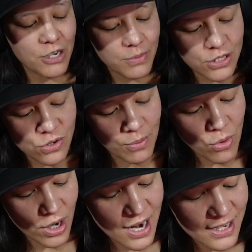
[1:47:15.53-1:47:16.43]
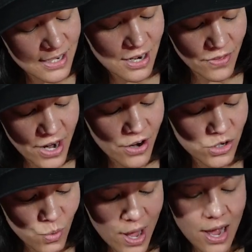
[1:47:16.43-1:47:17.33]
be doing more content on there as
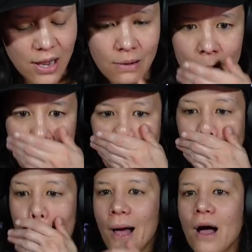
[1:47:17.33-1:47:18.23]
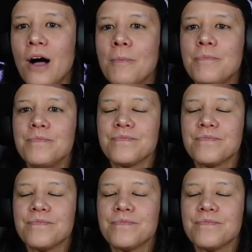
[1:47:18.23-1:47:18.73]
well. Um,